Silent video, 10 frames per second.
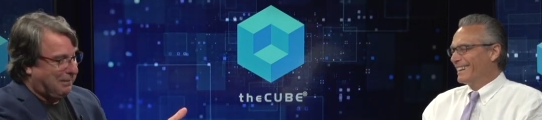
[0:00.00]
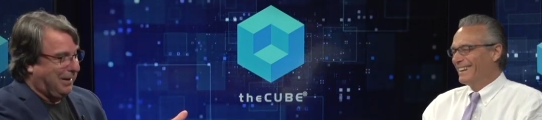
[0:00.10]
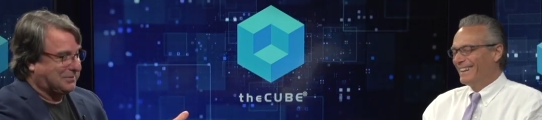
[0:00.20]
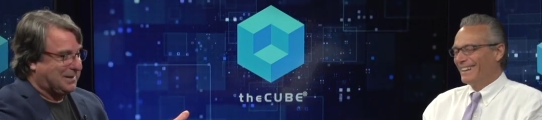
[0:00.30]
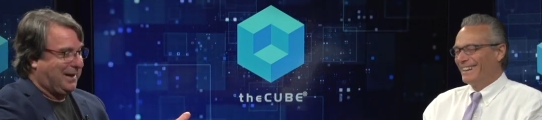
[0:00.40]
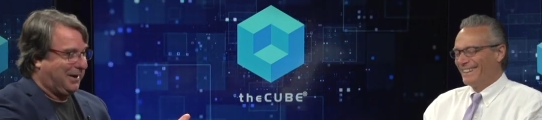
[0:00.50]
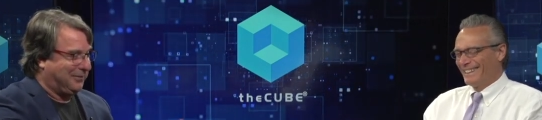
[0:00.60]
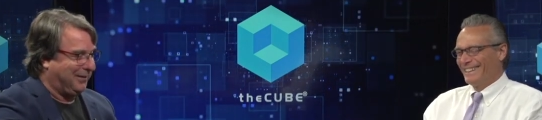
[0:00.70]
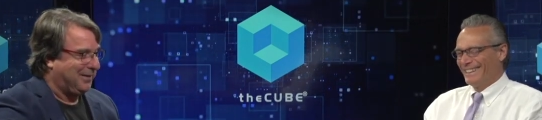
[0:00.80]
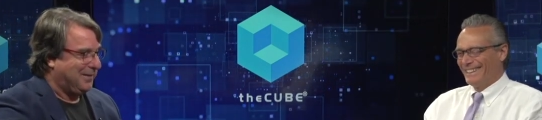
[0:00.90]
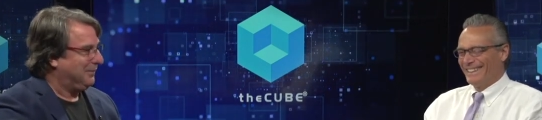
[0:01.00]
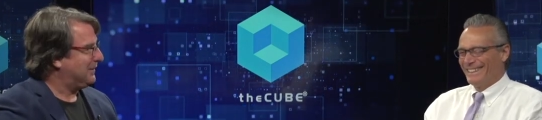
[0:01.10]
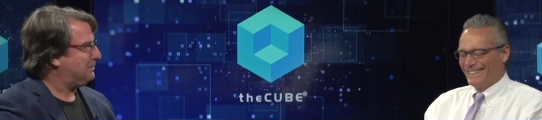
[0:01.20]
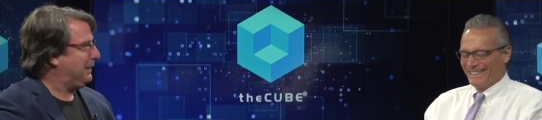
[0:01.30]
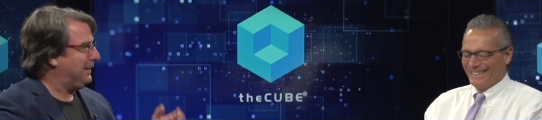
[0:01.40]
Speaker 1: miles an hour
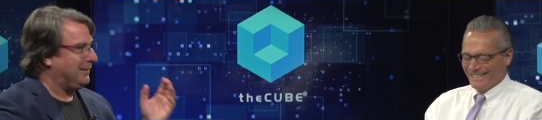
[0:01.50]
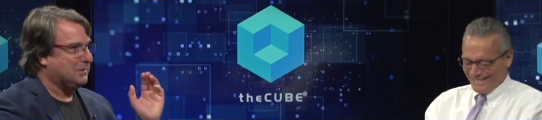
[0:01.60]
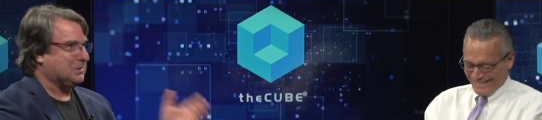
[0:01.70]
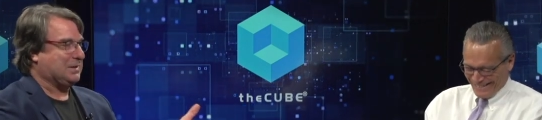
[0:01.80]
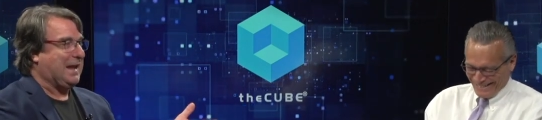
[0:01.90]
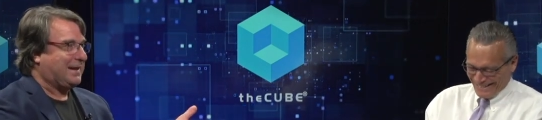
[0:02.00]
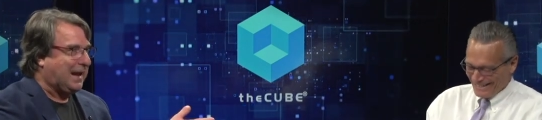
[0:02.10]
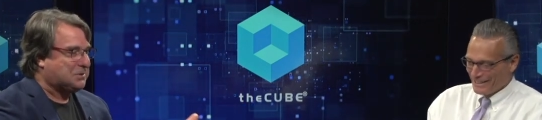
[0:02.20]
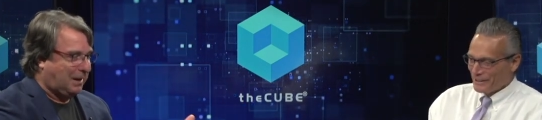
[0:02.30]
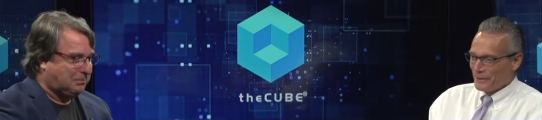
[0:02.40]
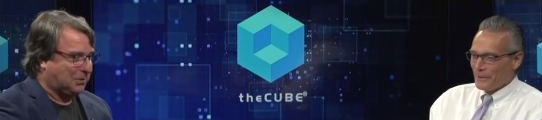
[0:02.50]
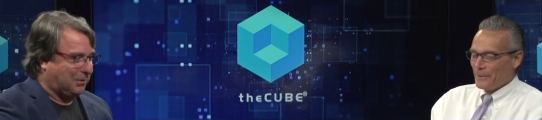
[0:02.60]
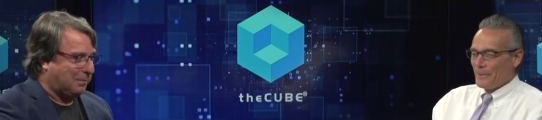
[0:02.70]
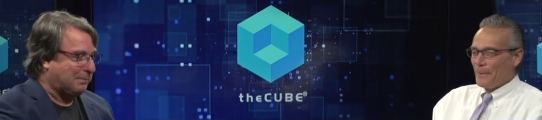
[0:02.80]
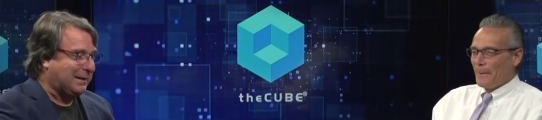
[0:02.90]
speed, and they just can't catch up to
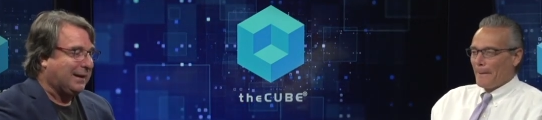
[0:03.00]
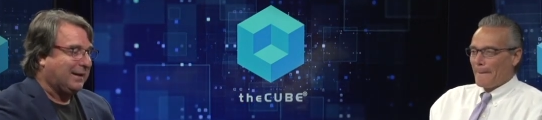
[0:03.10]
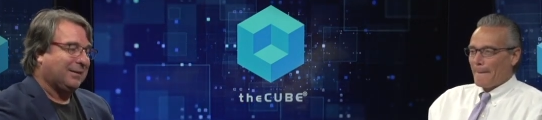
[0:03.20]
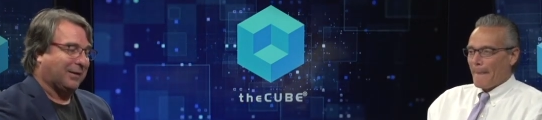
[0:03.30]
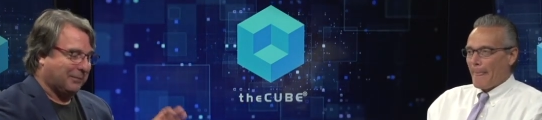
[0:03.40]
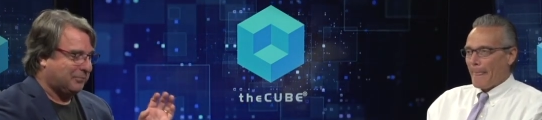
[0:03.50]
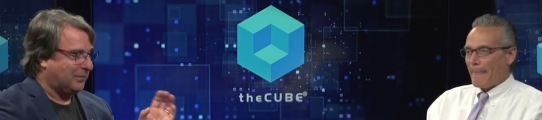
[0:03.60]
them. I mean, look, at